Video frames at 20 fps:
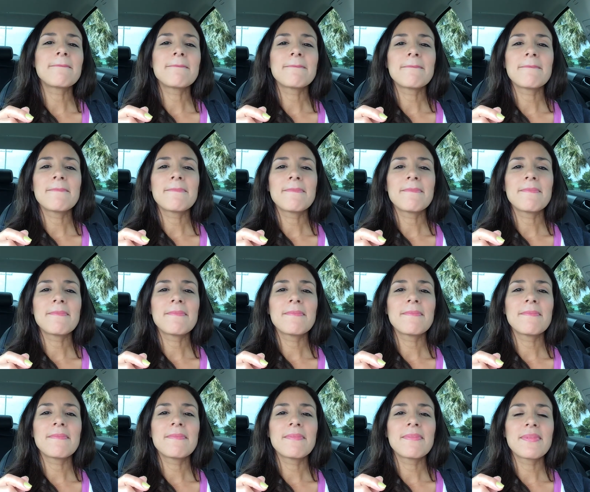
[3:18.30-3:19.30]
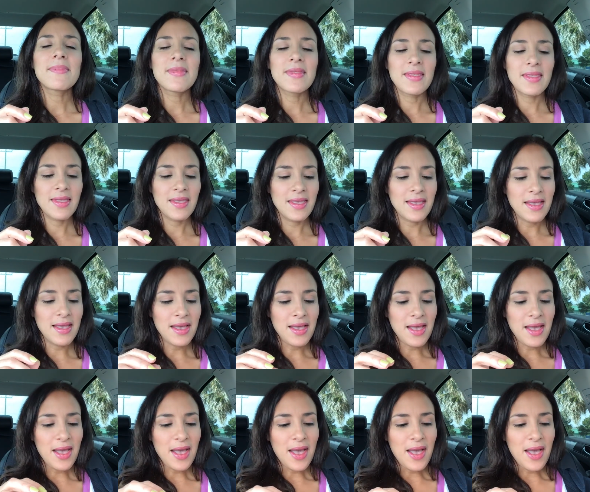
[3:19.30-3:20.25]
[no speech]